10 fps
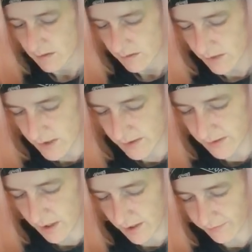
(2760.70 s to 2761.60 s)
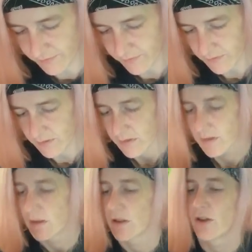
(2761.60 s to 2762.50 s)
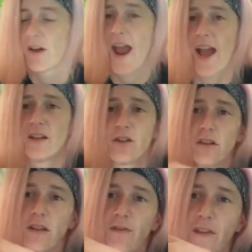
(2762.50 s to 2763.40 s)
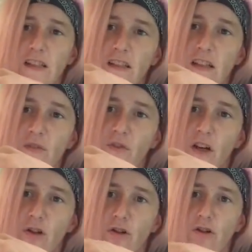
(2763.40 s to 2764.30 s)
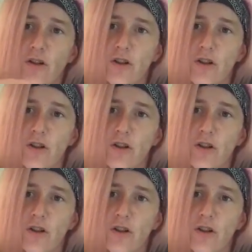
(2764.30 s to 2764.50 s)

This stuff could actually feed these fish.